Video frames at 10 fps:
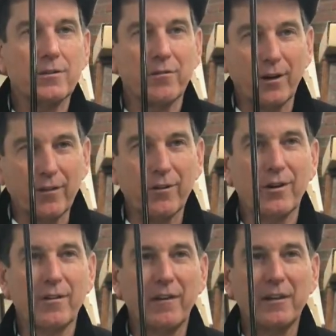It's a very,
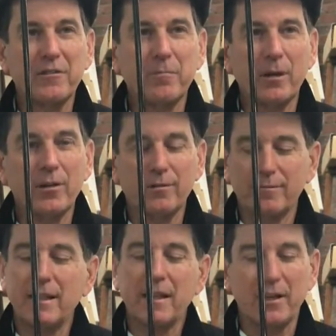very effective putter.
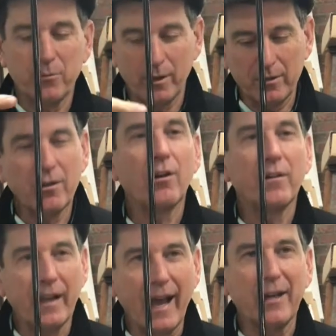That's why it's
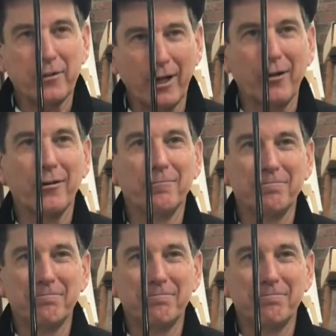called the ass kicker.